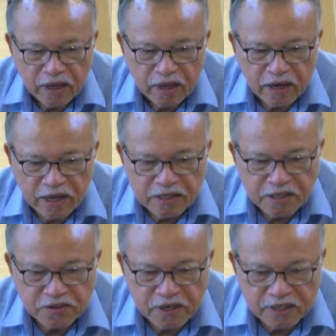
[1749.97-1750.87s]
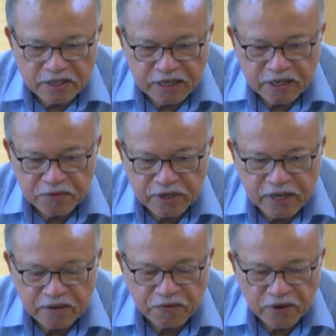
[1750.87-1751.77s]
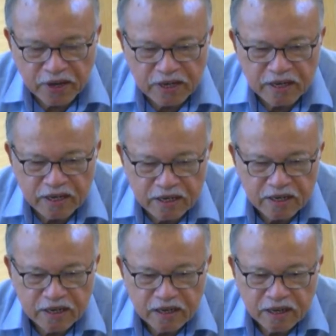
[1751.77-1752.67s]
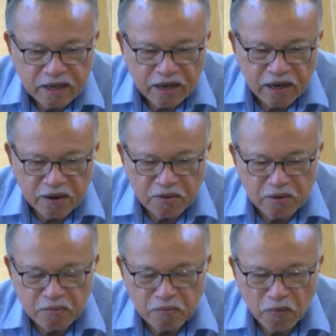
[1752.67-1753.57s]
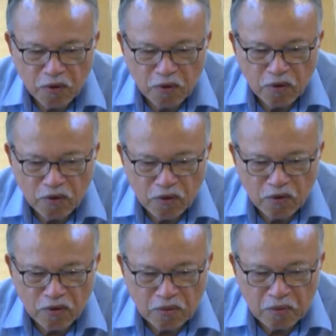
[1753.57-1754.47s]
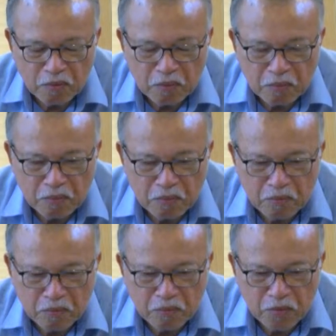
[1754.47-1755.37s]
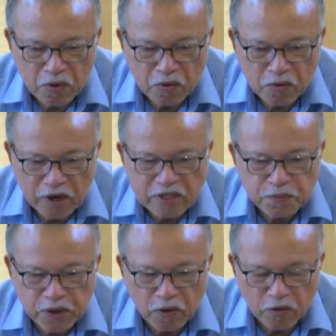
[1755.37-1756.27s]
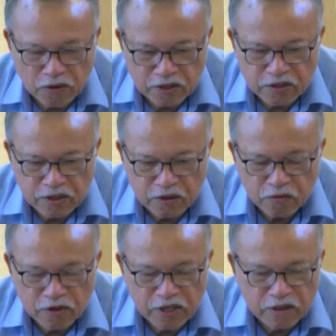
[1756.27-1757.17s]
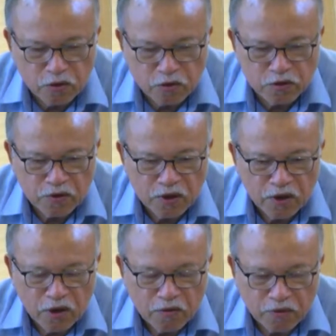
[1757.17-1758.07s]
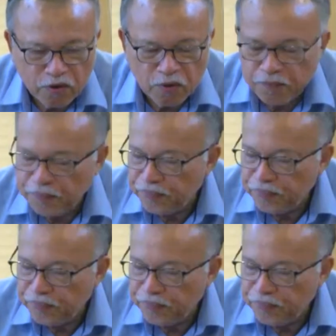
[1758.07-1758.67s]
19th century, we can find uh, more widespread authors, including those from